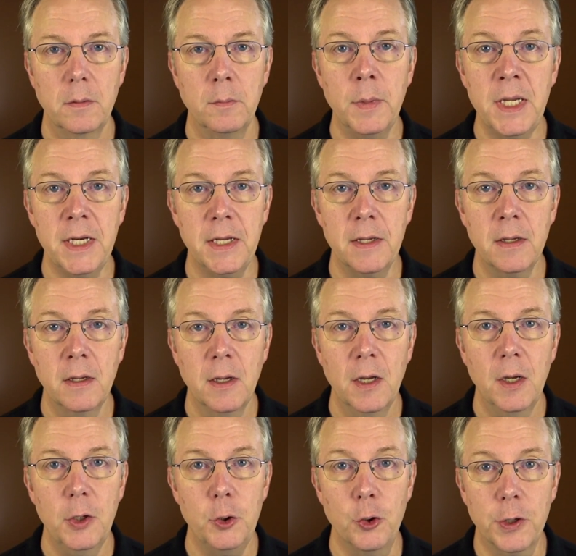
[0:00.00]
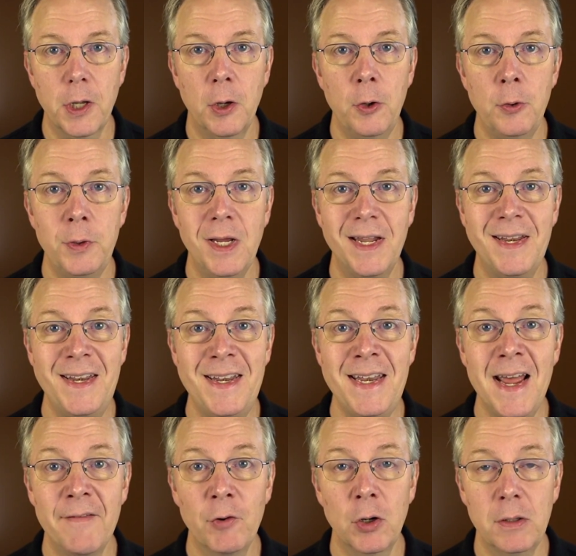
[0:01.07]
meaning your code
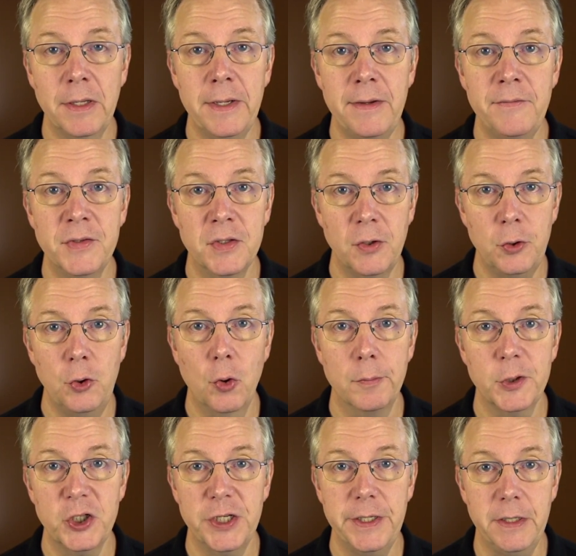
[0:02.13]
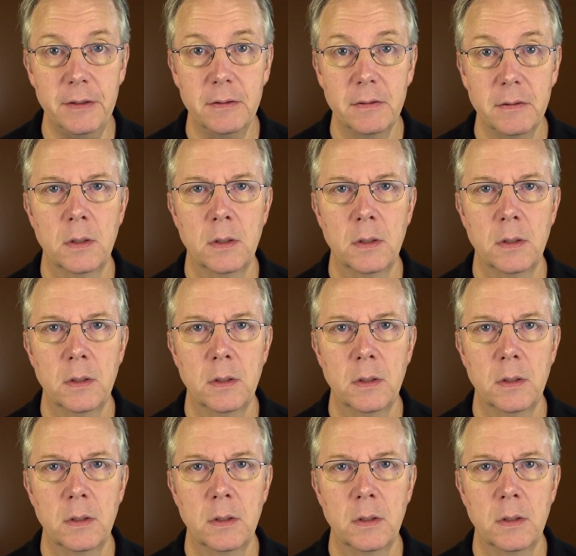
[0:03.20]
never leaves your machine.